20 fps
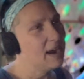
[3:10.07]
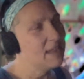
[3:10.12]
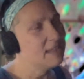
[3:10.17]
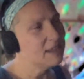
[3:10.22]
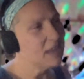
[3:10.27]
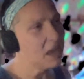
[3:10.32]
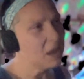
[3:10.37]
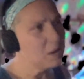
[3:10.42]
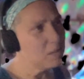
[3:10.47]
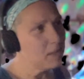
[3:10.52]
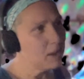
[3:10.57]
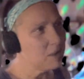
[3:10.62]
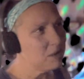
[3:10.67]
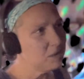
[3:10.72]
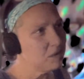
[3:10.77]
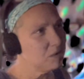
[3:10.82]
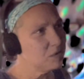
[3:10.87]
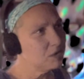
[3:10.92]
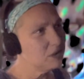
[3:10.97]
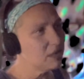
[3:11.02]
thought about
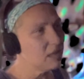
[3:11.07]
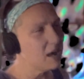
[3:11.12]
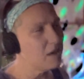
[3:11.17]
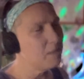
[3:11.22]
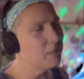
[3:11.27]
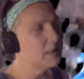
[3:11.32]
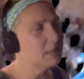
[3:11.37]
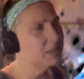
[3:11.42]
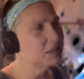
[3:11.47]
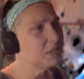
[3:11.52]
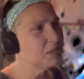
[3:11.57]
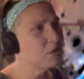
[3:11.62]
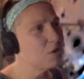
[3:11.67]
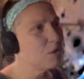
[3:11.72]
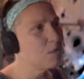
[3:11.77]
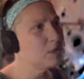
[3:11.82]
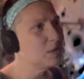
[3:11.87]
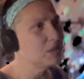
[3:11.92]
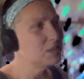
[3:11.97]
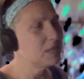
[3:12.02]
doing a live, but I said, no,
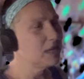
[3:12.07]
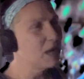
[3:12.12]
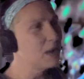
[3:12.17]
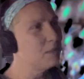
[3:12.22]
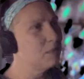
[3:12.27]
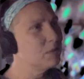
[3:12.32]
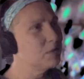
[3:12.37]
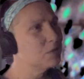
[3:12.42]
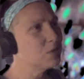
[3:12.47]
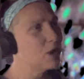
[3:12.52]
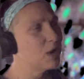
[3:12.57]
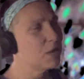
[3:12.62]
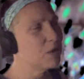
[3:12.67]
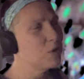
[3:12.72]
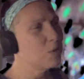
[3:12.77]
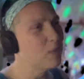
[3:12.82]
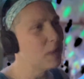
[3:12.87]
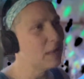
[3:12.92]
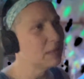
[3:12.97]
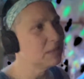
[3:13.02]
I'm gonna try and
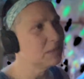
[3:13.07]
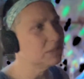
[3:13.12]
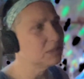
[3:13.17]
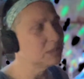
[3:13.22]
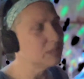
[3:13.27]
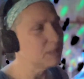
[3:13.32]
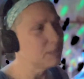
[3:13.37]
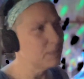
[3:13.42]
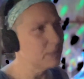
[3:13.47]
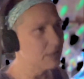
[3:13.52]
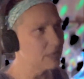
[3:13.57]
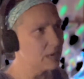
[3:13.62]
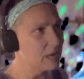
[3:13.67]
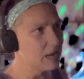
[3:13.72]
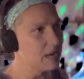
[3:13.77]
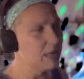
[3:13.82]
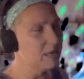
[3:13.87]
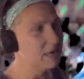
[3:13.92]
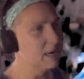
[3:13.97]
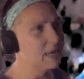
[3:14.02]
go back to sleep. And
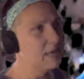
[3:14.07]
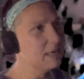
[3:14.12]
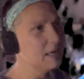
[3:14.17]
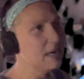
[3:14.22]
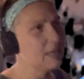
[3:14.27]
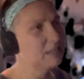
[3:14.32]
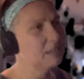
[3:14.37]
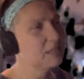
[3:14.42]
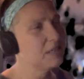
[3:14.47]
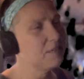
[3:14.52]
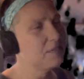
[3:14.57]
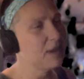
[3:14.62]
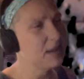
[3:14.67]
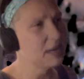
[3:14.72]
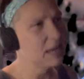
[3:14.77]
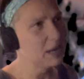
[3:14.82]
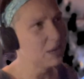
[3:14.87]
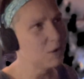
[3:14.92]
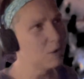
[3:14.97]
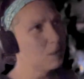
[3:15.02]
I said, if I
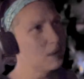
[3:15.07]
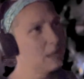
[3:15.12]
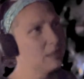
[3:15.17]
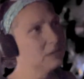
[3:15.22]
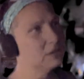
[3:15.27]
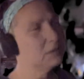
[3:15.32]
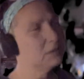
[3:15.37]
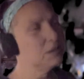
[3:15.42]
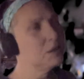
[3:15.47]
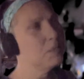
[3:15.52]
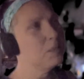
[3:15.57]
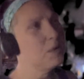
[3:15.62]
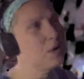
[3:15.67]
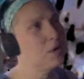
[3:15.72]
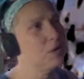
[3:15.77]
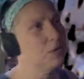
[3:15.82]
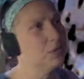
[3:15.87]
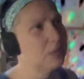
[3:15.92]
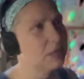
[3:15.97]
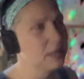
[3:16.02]
can't go back to sleep,
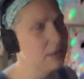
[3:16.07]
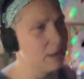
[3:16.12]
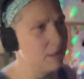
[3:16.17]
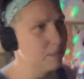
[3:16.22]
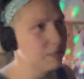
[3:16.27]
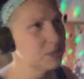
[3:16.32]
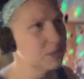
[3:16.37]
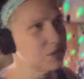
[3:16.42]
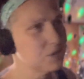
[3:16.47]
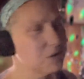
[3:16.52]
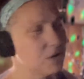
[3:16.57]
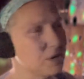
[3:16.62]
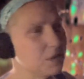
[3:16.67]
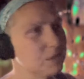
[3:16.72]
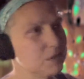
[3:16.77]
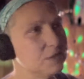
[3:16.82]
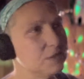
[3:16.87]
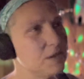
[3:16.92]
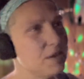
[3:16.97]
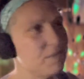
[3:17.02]
I'll get up and turn
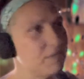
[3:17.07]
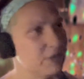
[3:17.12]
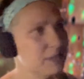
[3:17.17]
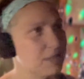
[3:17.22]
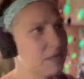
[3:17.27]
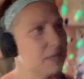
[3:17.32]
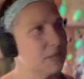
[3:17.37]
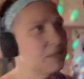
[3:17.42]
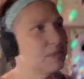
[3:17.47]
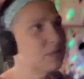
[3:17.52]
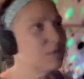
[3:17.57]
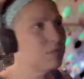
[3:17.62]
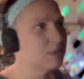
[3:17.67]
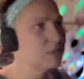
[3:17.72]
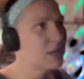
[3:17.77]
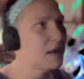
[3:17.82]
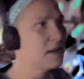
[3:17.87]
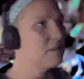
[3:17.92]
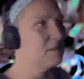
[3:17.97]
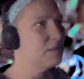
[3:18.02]
on everything and do a
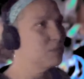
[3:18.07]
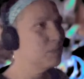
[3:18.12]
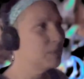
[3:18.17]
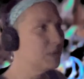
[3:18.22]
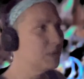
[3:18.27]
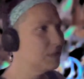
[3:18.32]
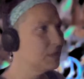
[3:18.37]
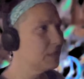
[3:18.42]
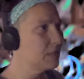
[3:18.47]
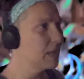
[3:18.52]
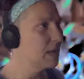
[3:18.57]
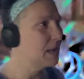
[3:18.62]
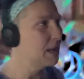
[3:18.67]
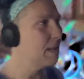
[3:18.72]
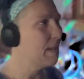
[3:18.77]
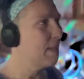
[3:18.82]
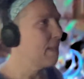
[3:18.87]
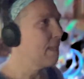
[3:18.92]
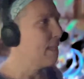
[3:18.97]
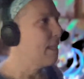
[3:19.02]
live in the middle of the night.
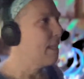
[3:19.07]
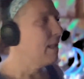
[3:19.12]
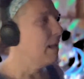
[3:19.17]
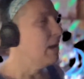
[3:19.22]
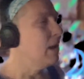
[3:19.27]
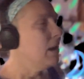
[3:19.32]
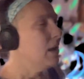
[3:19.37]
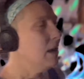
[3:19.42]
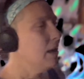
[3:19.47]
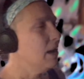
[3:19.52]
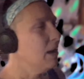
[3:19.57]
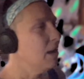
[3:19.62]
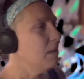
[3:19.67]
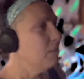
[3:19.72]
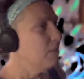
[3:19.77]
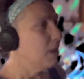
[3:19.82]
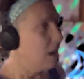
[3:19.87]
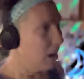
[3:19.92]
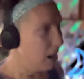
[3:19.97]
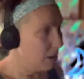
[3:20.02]

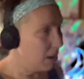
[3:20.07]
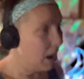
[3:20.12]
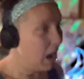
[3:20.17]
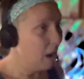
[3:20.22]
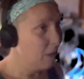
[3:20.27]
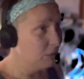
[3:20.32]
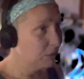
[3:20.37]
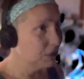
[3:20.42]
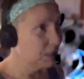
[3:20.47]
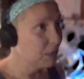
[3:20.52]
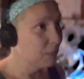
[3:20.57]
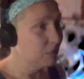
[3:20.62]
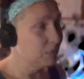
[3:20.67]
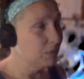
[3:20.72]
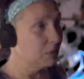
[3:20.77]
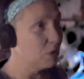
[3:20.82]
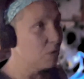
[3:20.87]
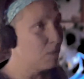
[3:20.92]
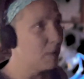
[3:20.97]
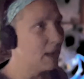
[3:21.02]
I was able
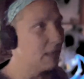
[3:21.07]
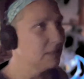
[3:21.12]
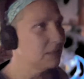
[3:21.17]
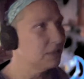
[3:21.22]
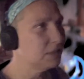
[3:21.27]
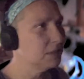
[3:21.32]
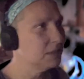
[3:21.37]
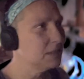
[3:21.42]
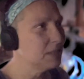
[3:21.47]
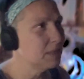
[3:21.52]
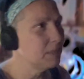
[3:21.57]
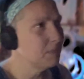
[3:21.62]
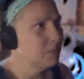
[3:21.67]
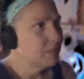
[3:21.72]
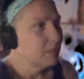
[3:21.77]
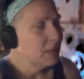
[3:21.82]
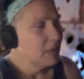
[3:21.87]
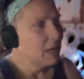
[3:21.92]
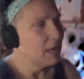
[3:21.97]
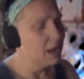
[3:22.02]
to go back to sleep.
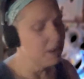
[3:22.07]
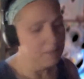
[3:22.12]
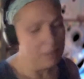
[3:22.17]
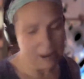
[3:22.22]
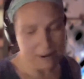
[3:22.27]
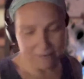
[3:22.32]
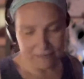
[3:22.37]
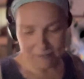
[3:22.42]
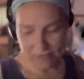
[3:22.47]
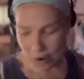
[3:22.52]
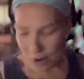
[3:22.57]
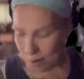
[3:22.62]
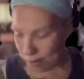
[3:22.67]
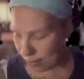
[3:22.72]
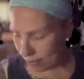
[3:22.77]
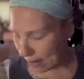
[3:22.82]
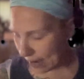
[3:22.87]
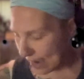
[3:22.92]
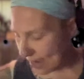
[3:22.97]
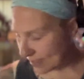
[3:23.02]
And my
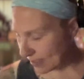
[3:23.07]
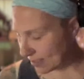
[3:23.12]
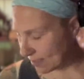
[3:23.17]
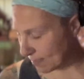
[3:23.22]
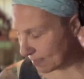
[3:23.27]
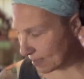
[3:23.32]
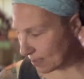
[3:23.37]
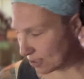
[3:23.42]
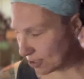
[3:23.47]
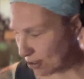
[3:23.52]
phone hasn't been